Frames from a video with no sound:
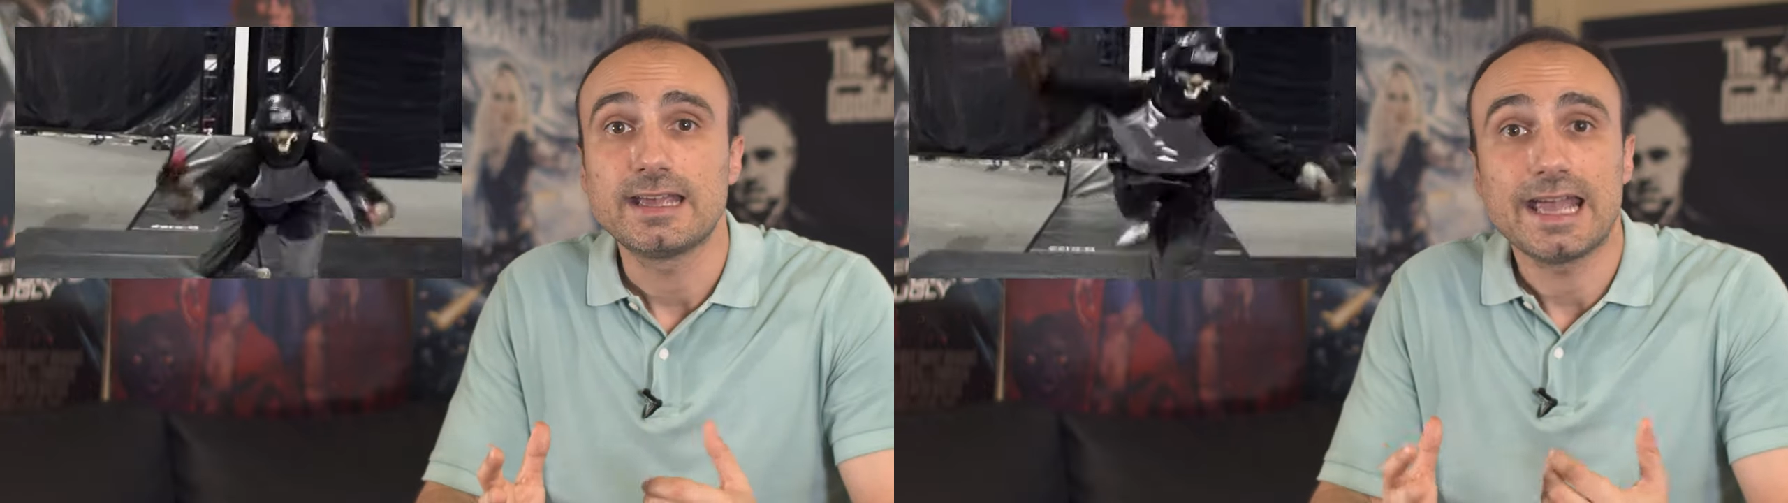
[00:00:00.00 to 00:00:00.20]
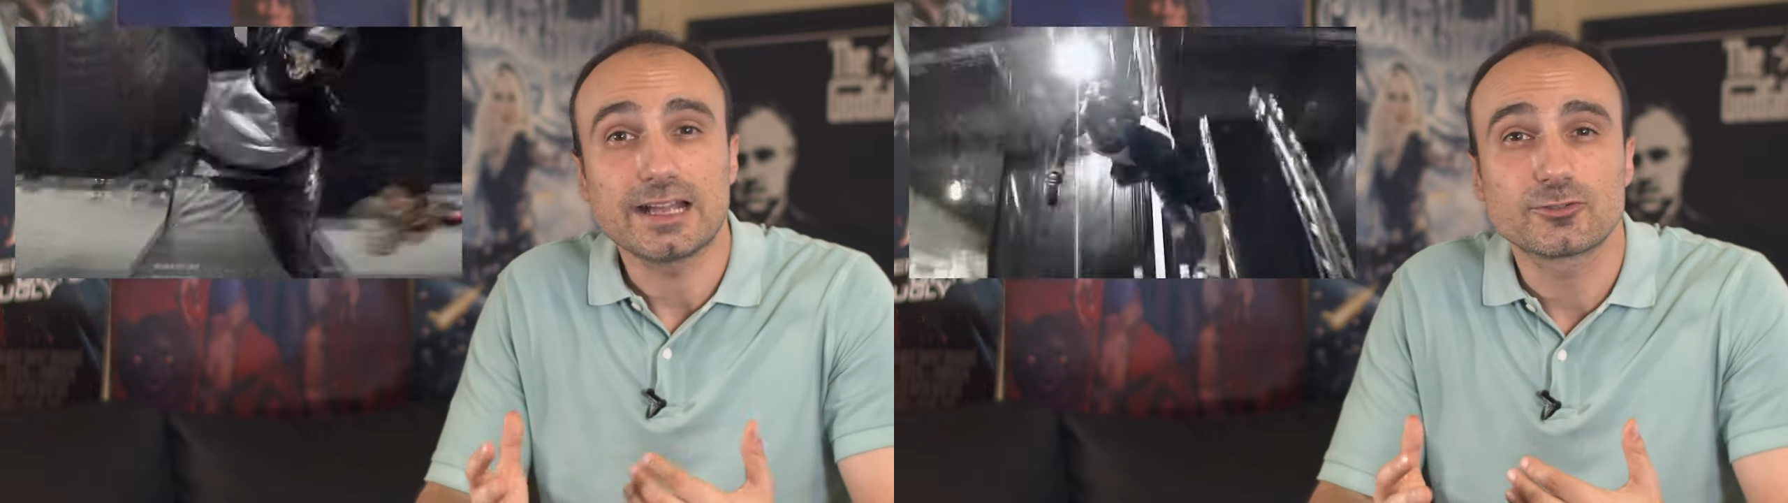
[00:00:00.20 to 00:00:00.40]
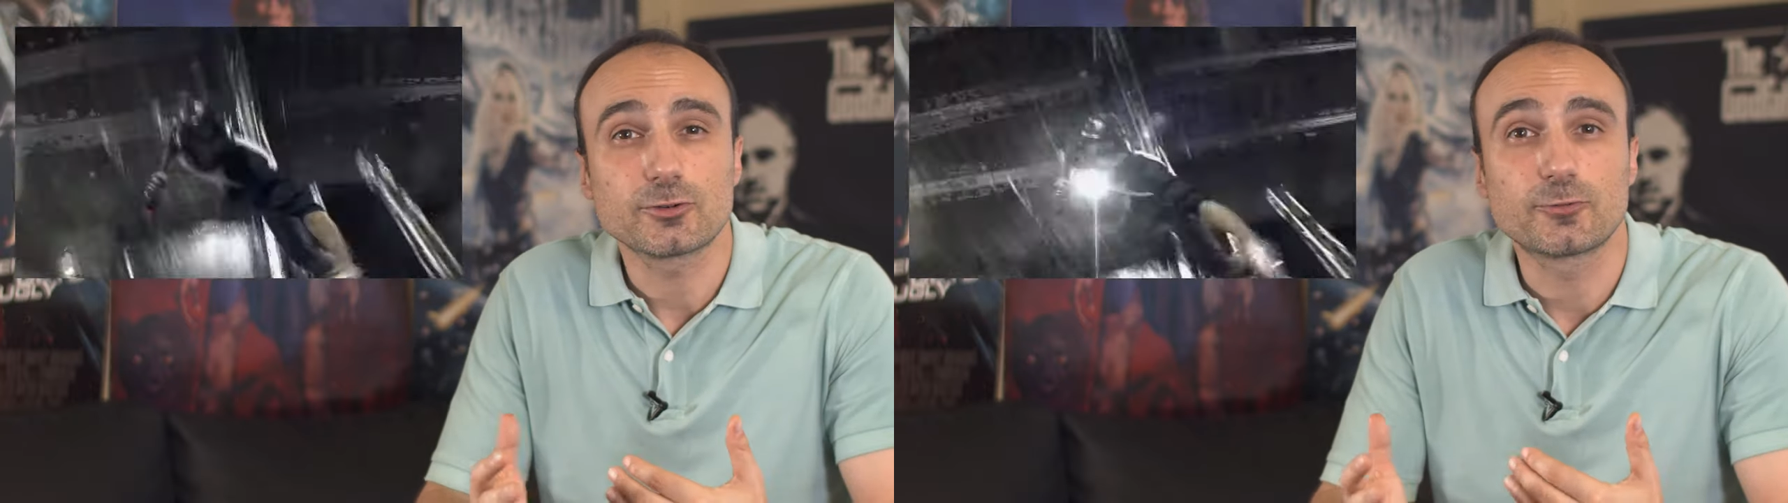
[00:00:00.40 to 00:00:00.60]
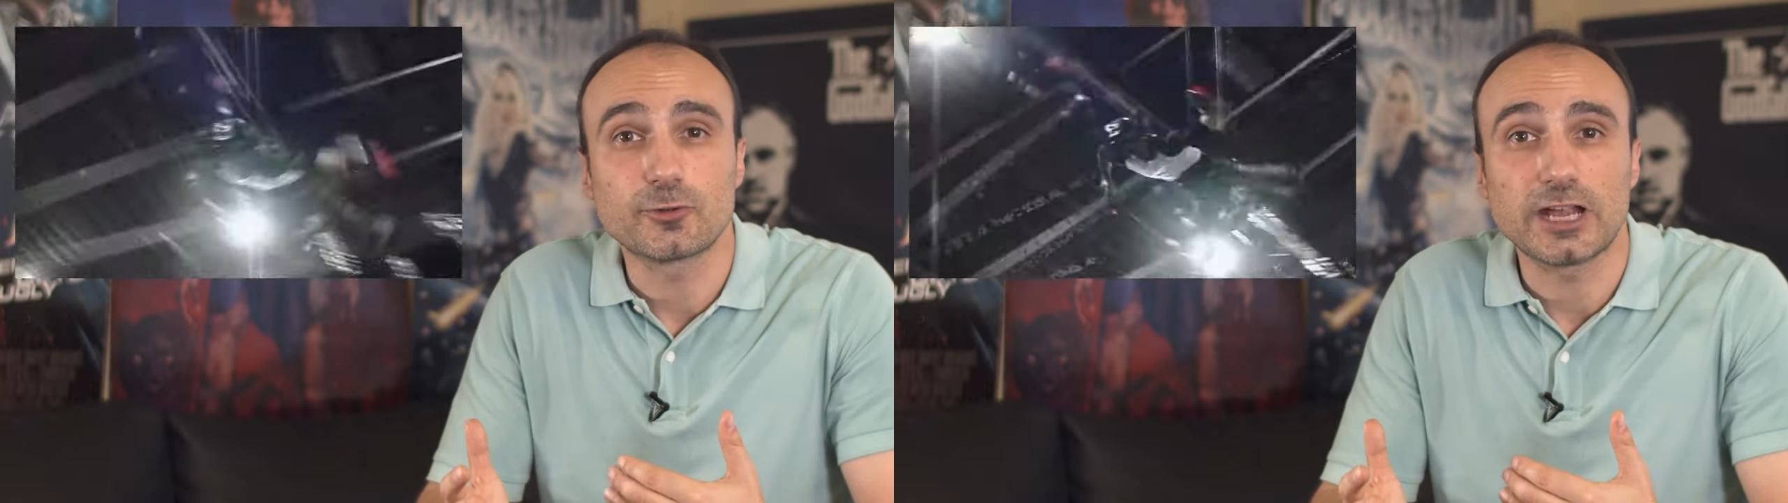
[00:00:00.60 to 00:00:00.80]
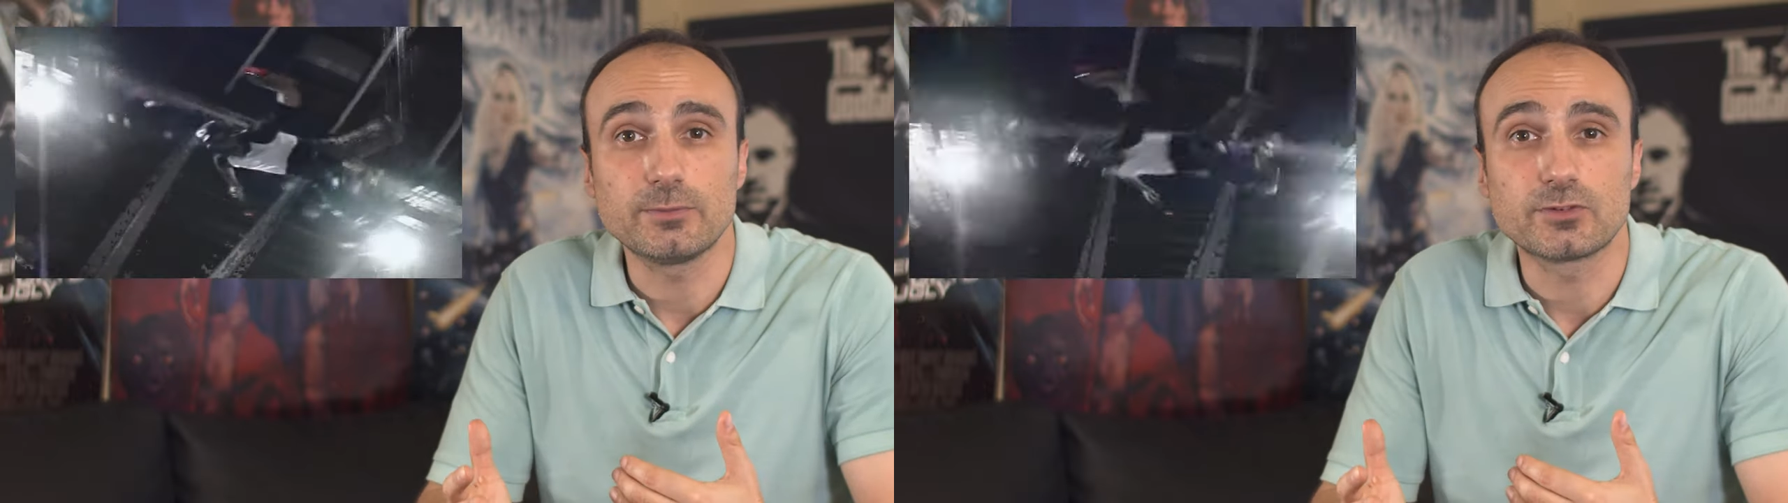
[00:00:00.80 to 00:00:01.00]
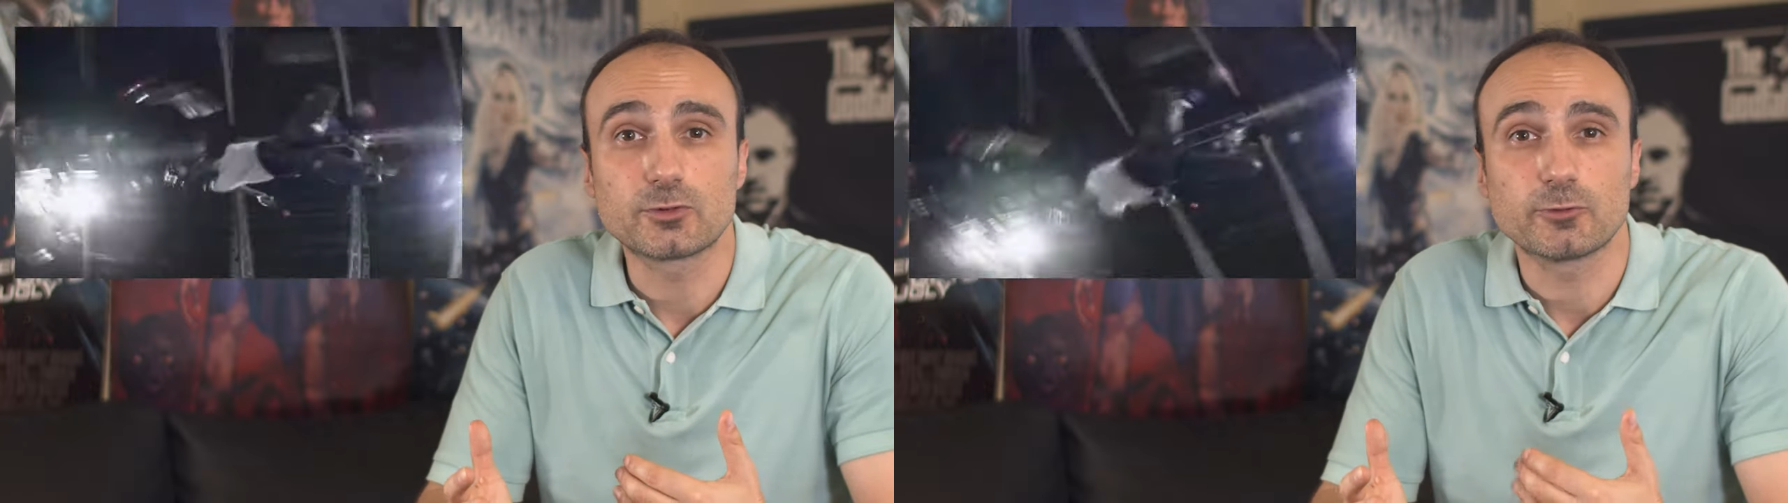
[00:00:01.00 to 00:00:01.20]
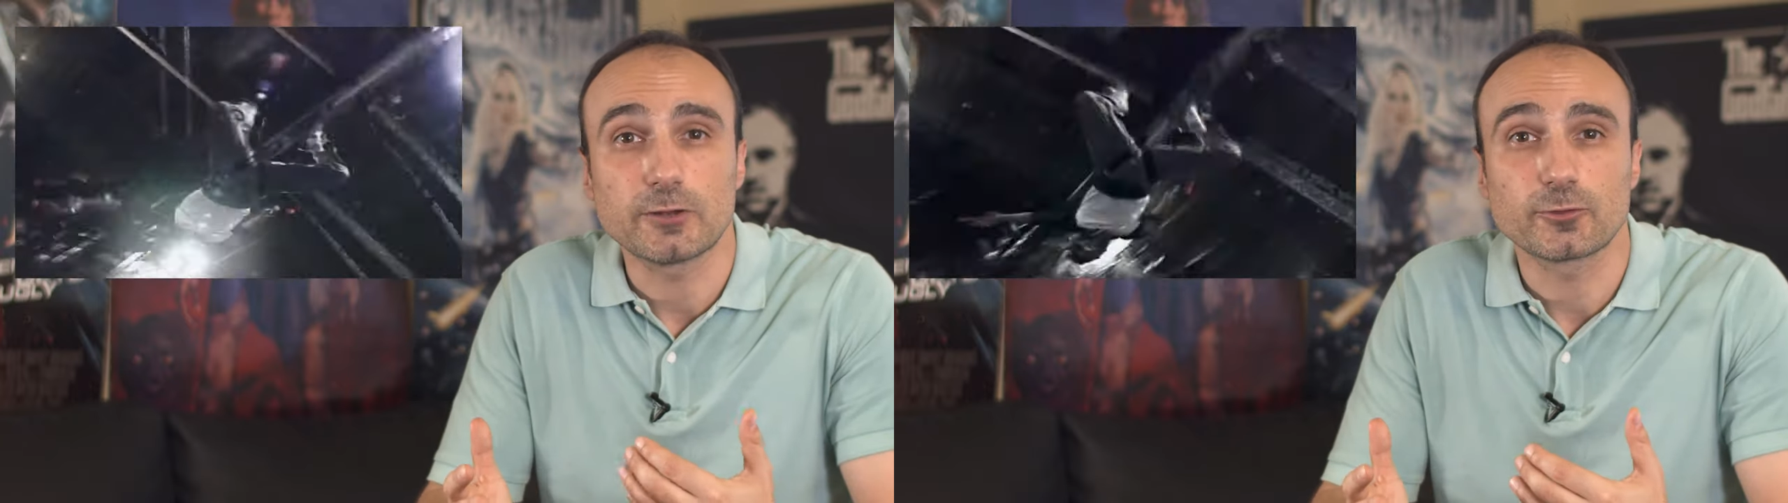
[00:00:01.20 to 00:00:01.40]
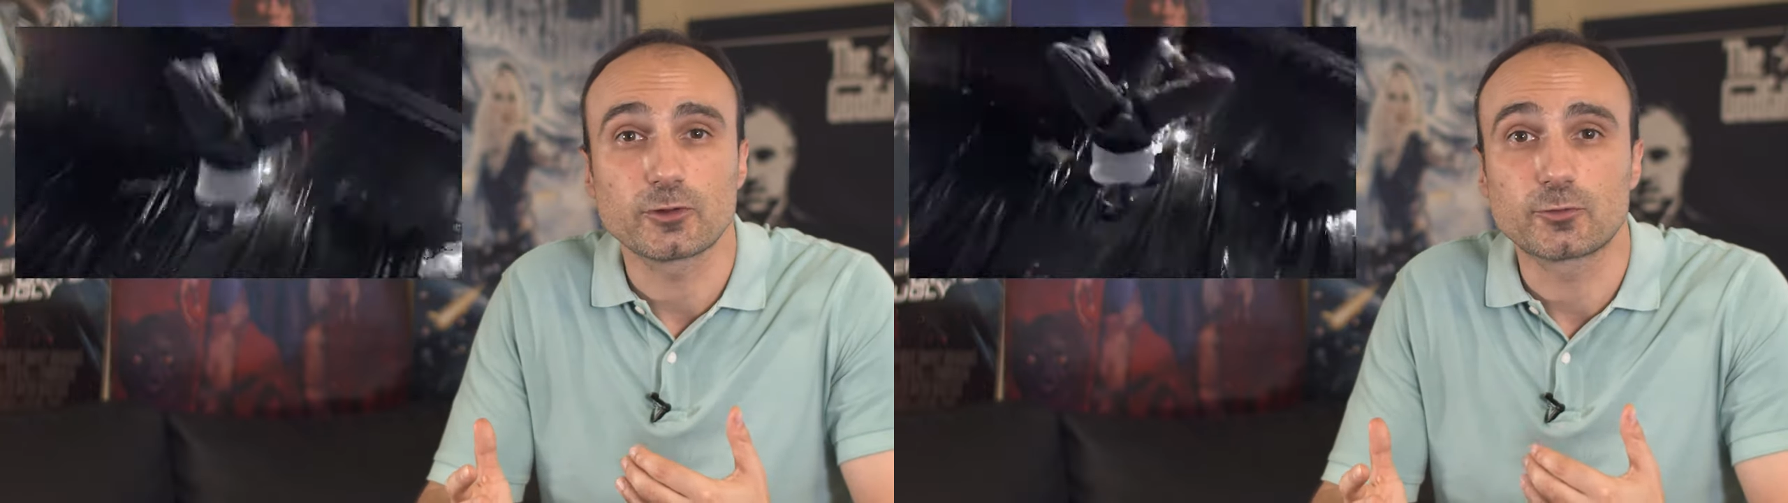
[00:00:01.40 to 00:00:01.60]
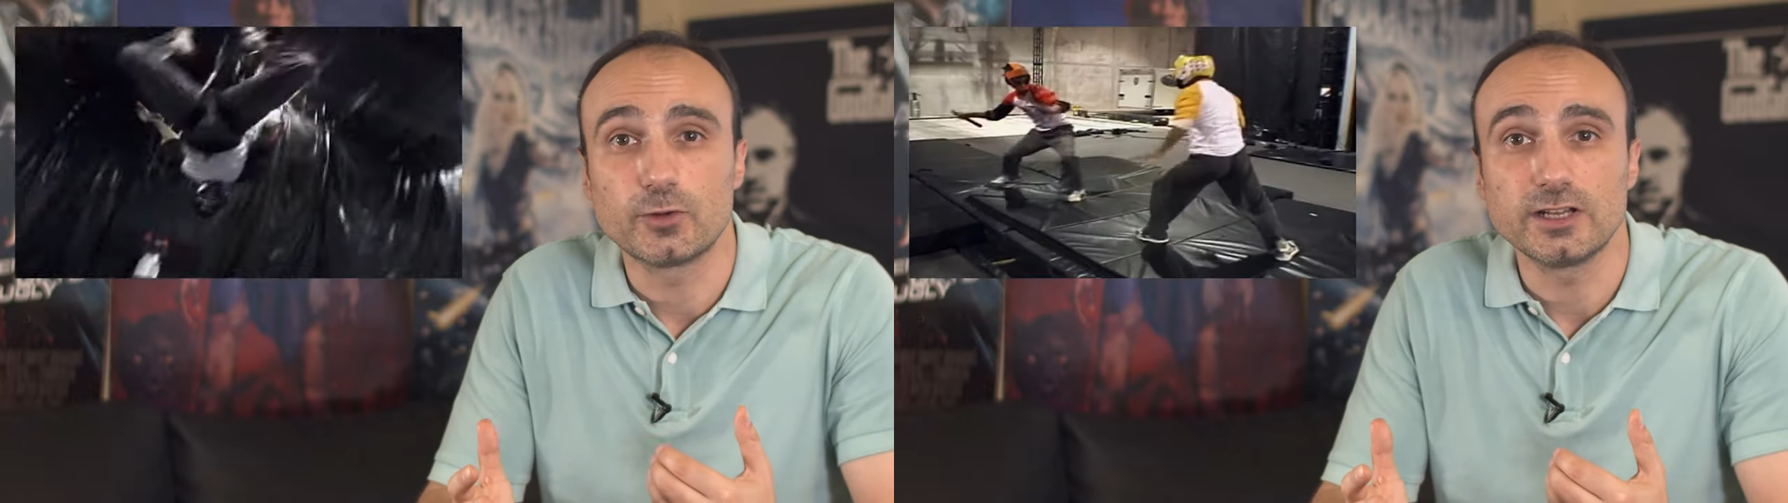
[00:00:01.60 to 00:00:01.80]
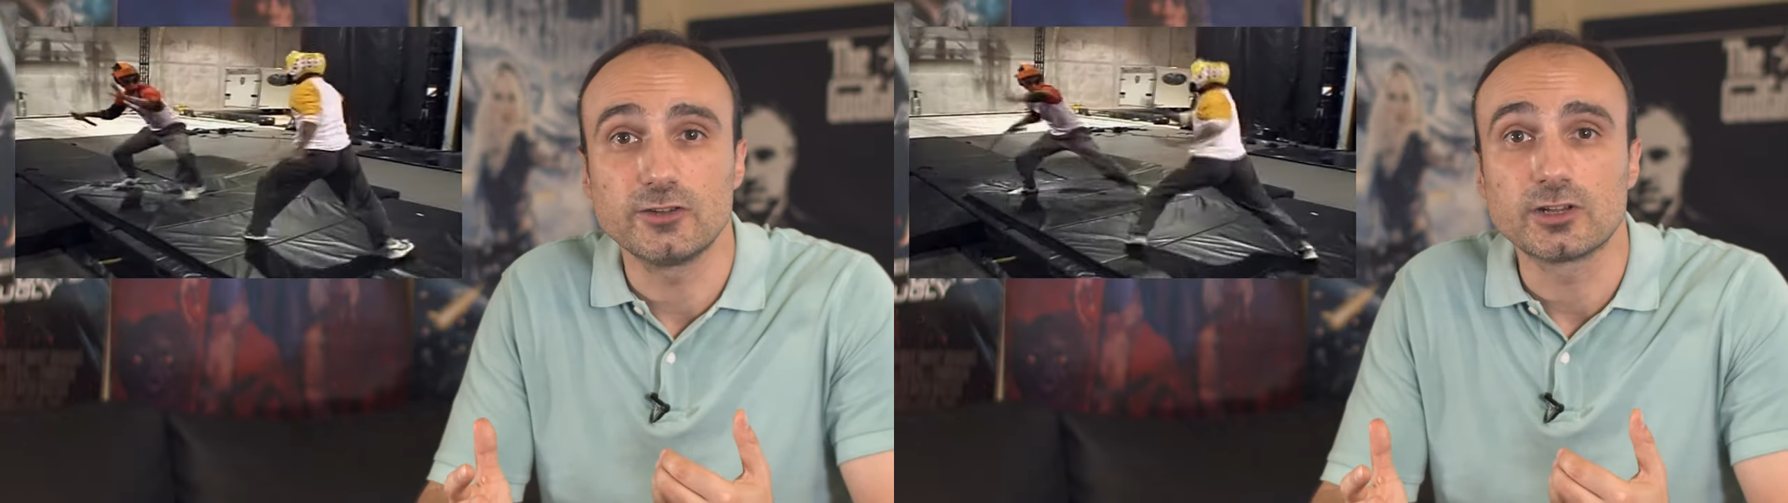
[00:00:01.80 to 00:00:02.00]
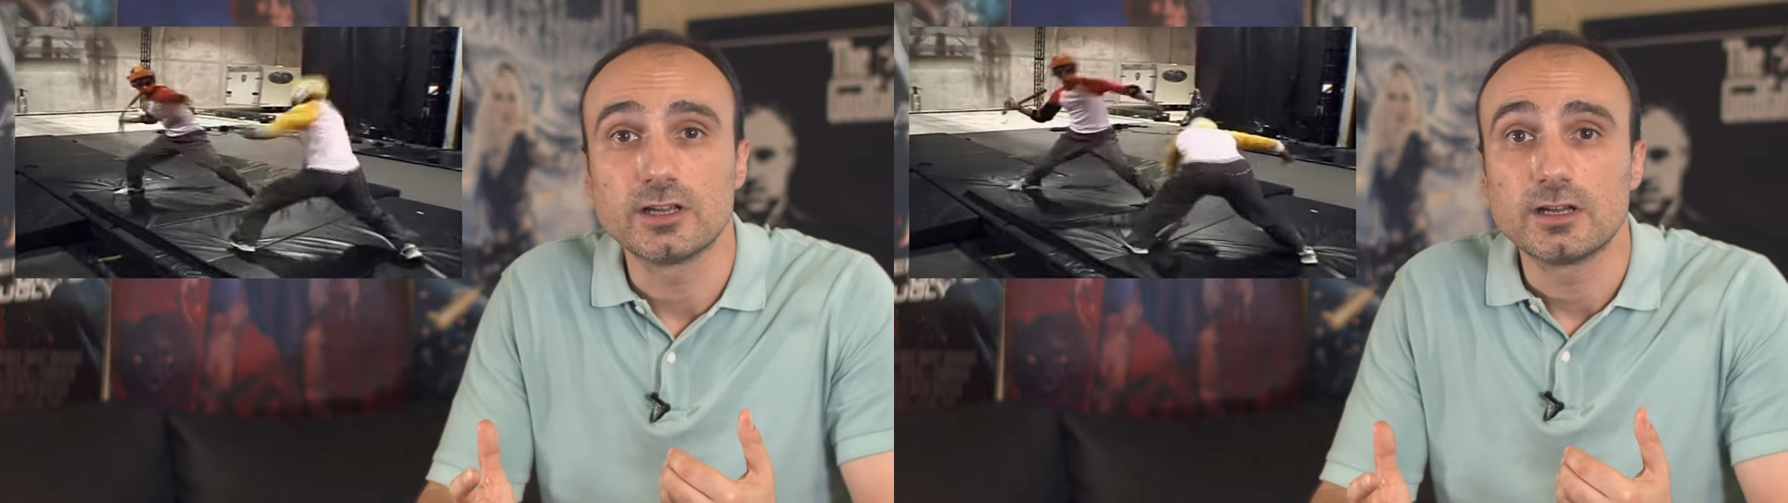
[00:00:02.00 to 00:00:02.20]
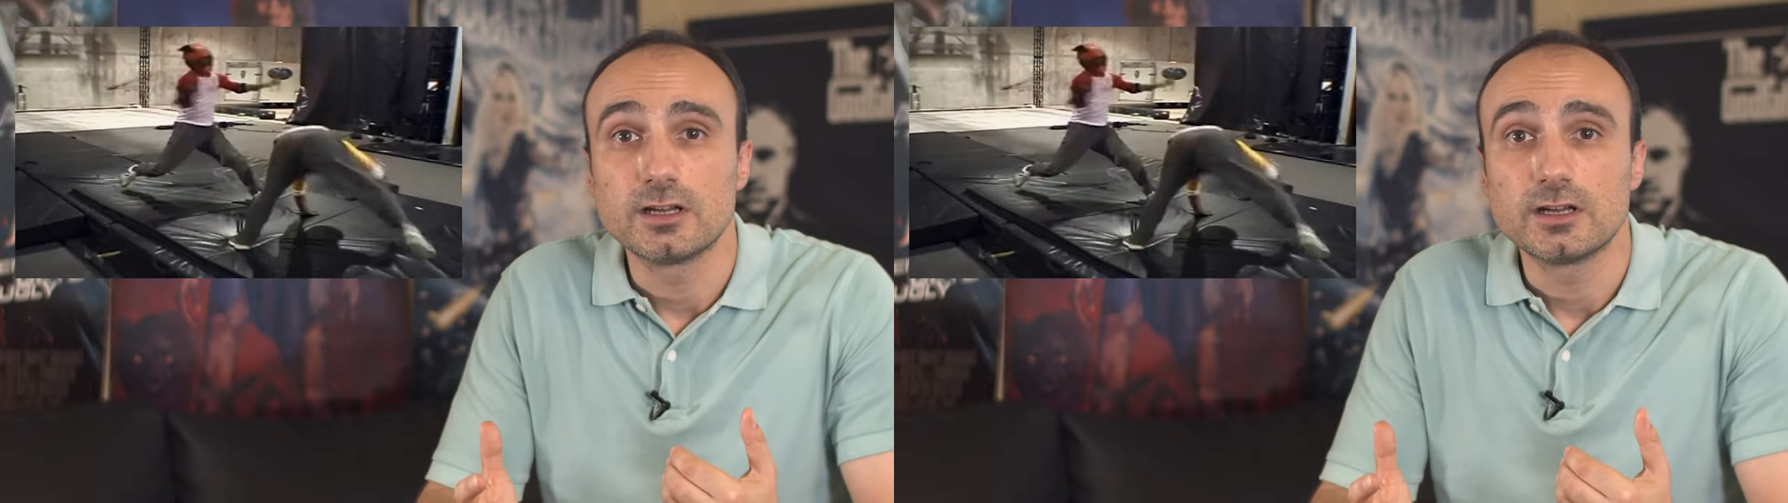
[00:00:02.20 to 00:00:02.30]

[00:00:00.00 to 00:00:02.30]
extra frames to reference footage